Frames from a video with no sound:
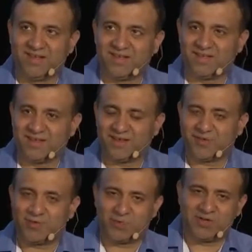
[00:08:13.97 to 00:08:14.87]

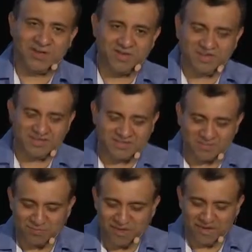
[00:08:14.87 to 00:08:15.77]
that Kubernetes is a
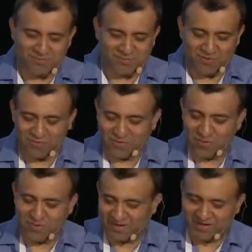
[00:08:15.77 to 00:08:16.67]
platform for
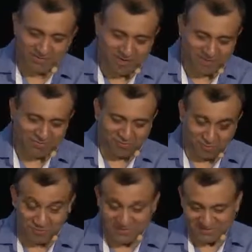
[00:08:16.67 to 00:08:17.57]
building
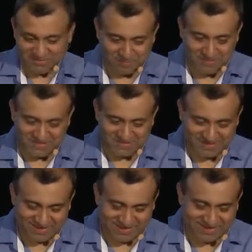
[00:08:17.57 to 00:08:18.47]
platforms,
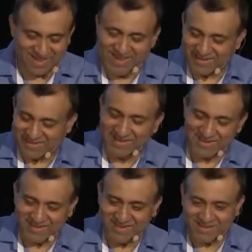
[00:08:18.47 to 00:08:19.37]
basically. And
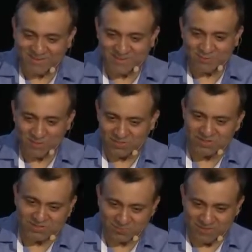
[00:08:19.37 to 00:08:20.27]
Knative is one
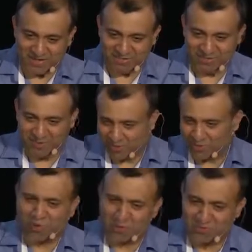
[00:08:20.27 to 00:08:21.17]
such platform. And
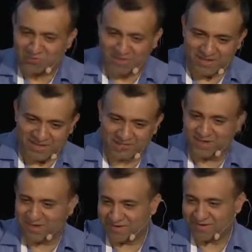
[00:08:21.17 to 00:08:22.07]
on top of Knative,
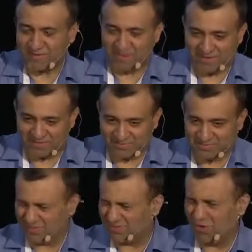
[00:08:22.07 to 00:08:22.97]
there are other
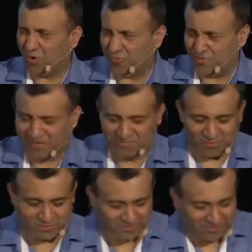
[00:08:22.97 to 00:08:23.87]
platforms. There's a lot of
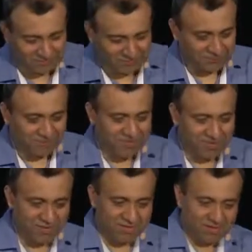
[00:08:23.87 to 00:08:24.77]
platforms here.
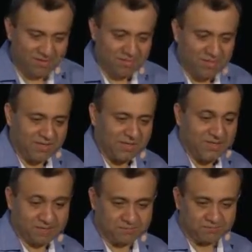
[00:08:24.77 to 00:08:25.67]
But
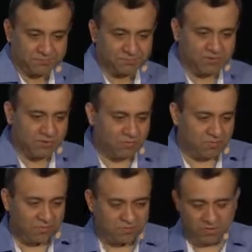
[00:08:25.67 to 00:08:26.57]
yeah, so
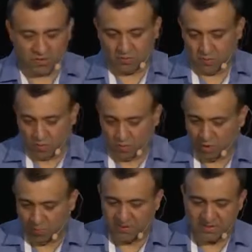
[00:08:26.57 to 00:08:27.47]
for
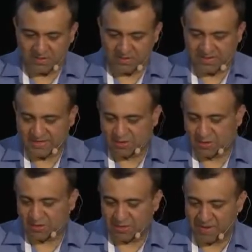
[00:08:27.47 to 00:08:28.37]
operator, he gets
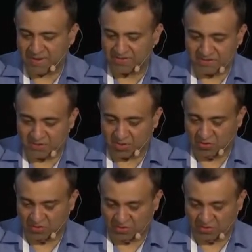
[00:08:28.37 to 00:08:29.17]
all the benefits of